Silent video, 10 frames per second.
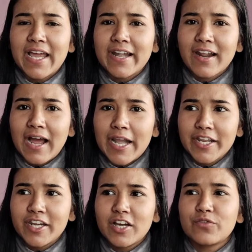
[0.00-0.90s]
and
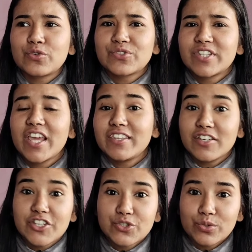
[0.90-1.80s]
kind enough to say
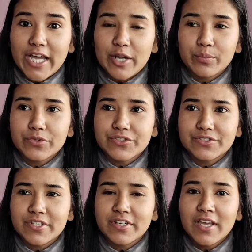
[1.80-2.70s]
yes to that
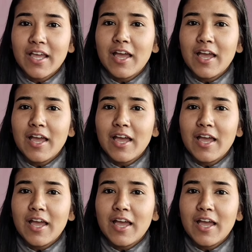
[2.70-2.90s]
person.